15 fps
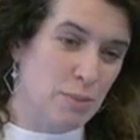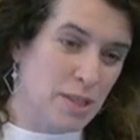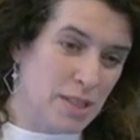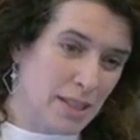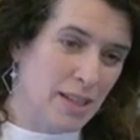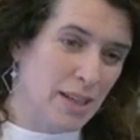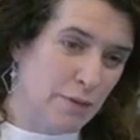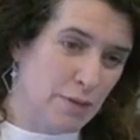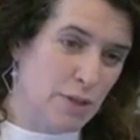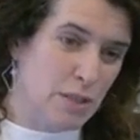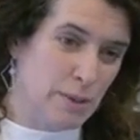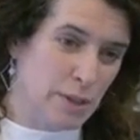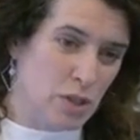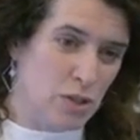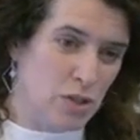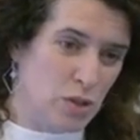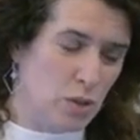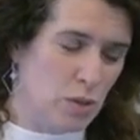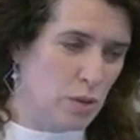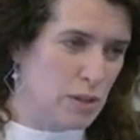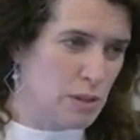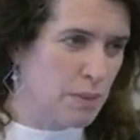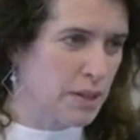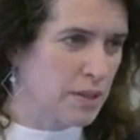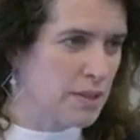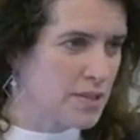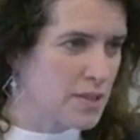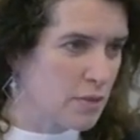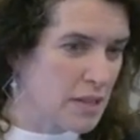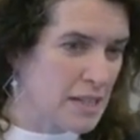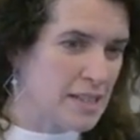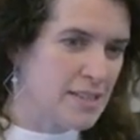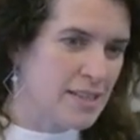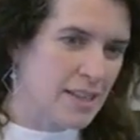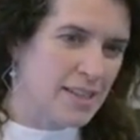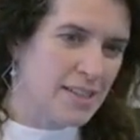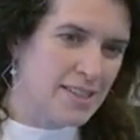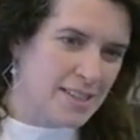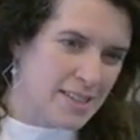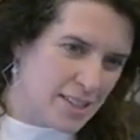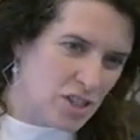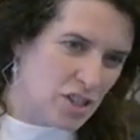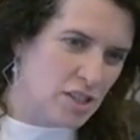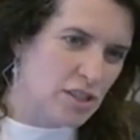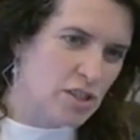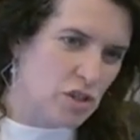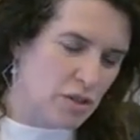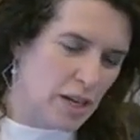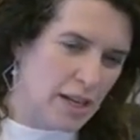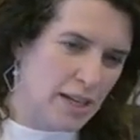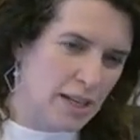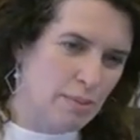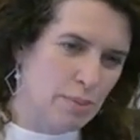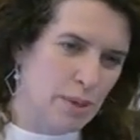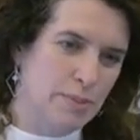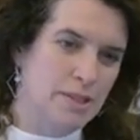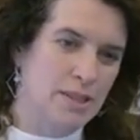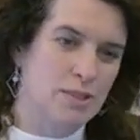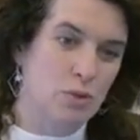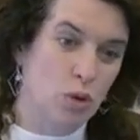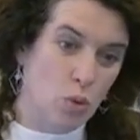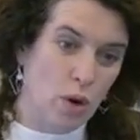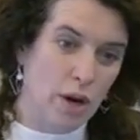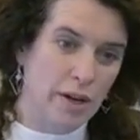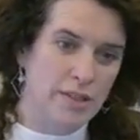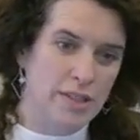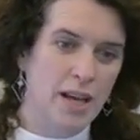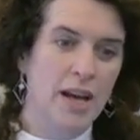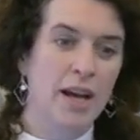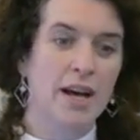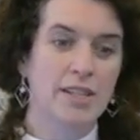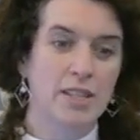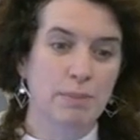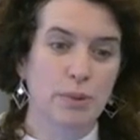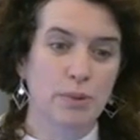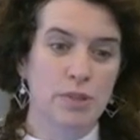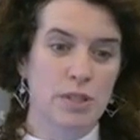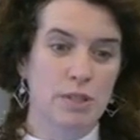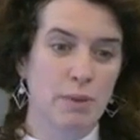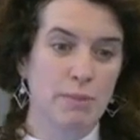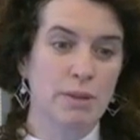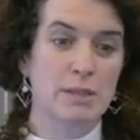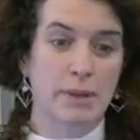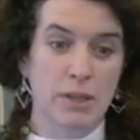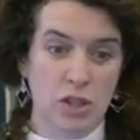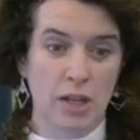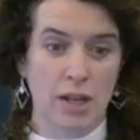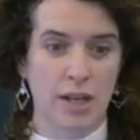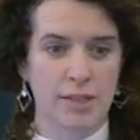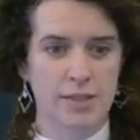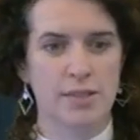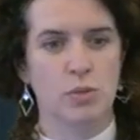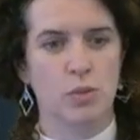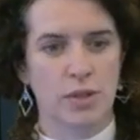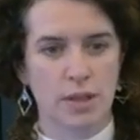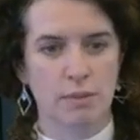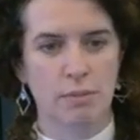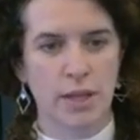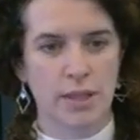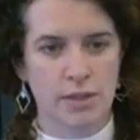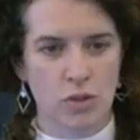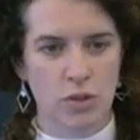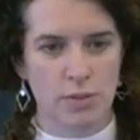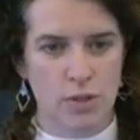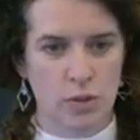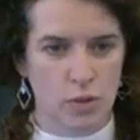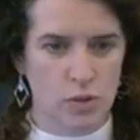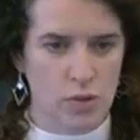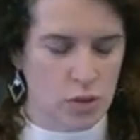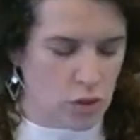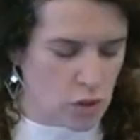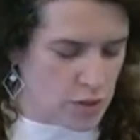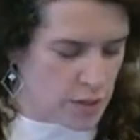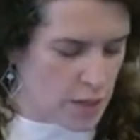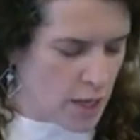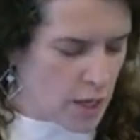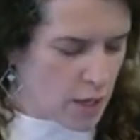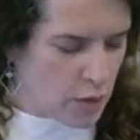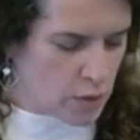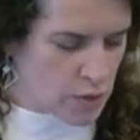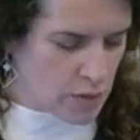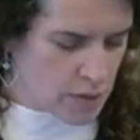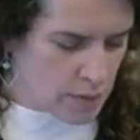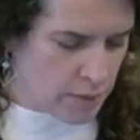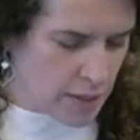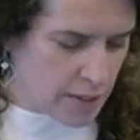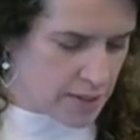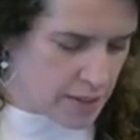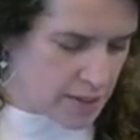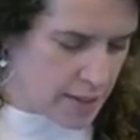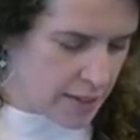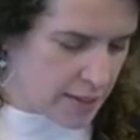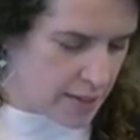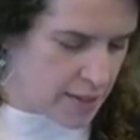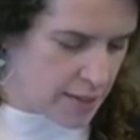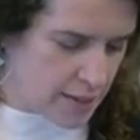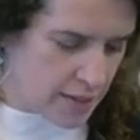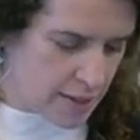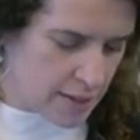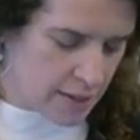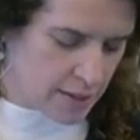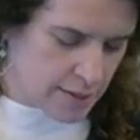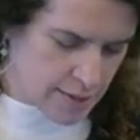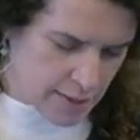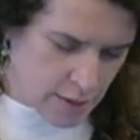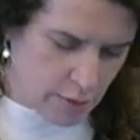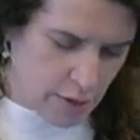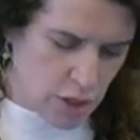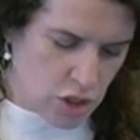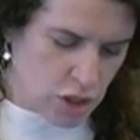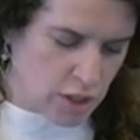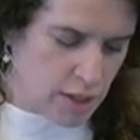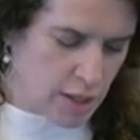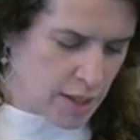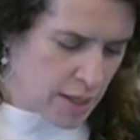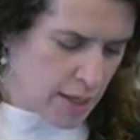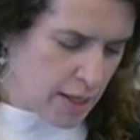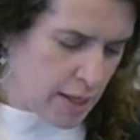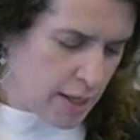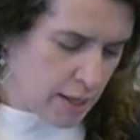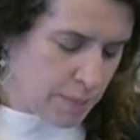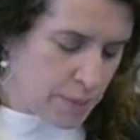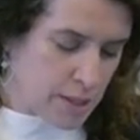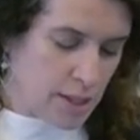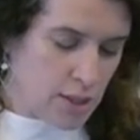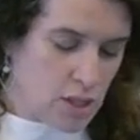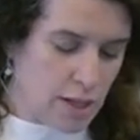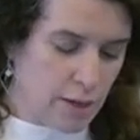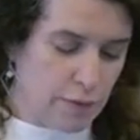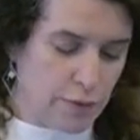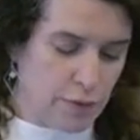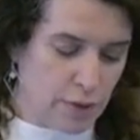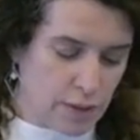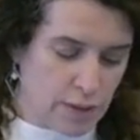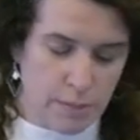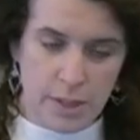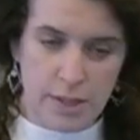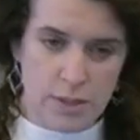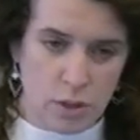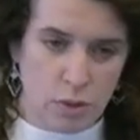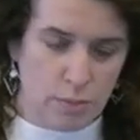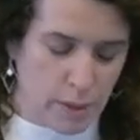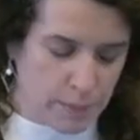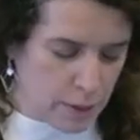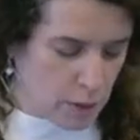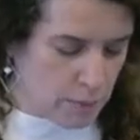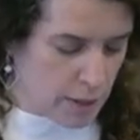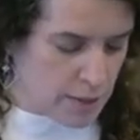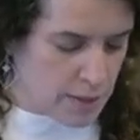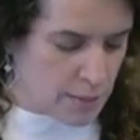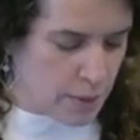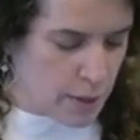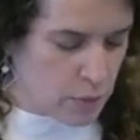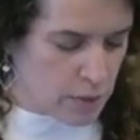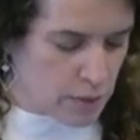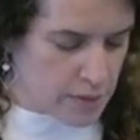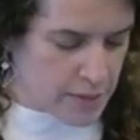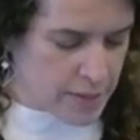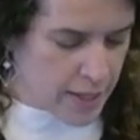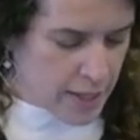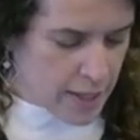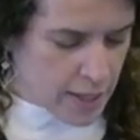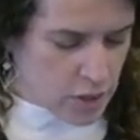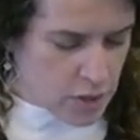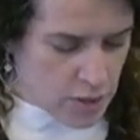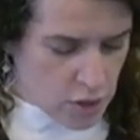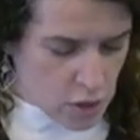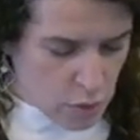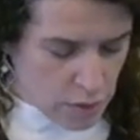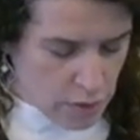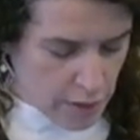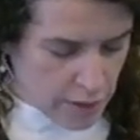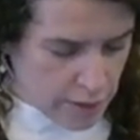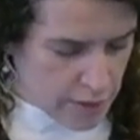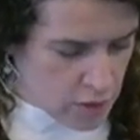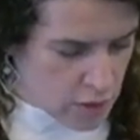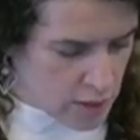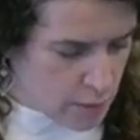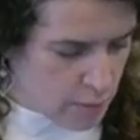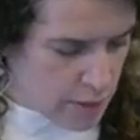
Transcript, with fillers: particularly for special schools, because there is that additional training perhaps that's required as opposed to maybe special classes within mainstream schools. So just those are some things to take into consideration uh, potentially for the minister who might might be coming in to speak with us. Just the two other areas just to